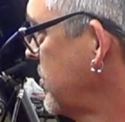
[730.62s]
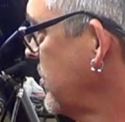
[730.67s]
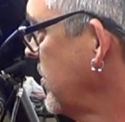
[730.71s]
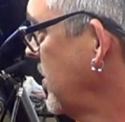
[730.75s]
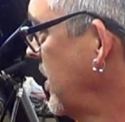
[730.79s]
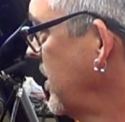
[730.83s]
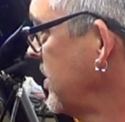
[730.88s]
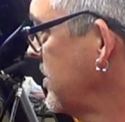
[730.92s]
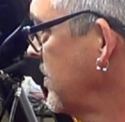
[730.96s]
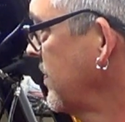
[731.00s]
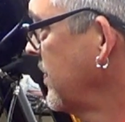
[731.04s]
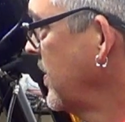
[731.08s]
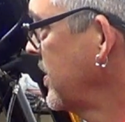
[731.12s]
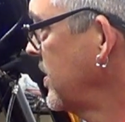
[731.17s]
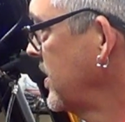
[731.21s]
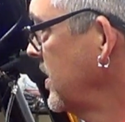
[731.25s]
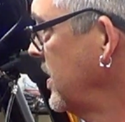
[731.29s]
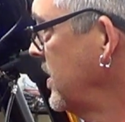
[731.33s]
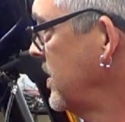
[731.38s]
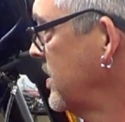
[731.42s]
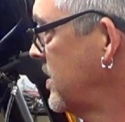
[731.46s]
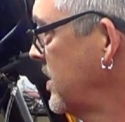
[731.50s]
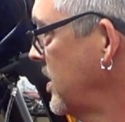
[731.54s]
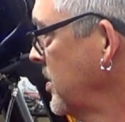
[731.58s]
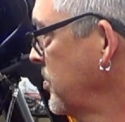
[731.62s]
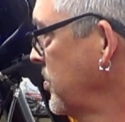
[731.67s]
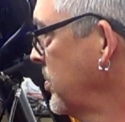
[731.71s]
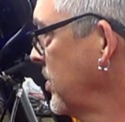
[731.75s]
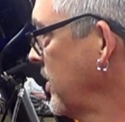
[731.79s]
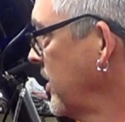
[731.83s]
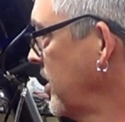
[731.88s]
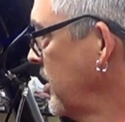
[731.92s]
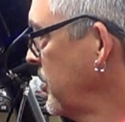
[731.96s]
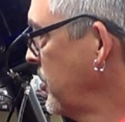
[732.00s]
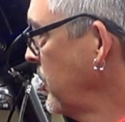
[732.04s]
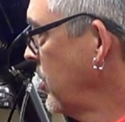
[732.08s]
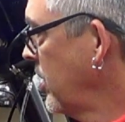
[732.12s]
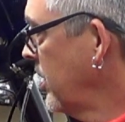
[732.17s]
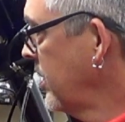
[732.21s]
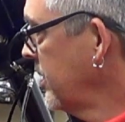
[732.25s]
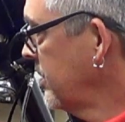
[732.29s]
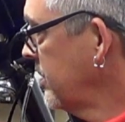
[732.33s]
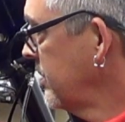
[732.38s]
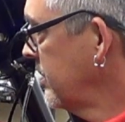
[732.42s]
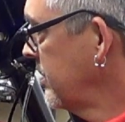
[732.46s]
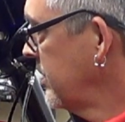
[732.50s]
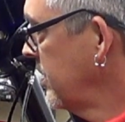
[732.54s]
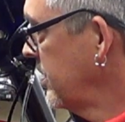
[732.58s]
rods. I've got the intake Plenum on.
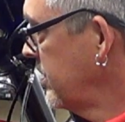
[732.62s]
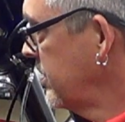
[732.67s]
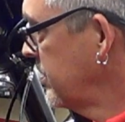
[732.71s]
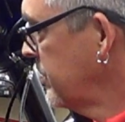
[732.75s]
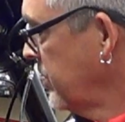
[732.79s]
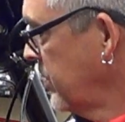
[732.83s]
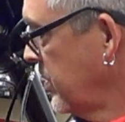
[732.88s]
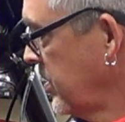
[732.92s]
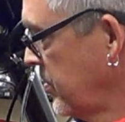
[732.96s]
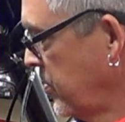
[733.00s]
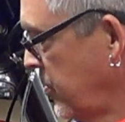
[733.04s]
I just wanted to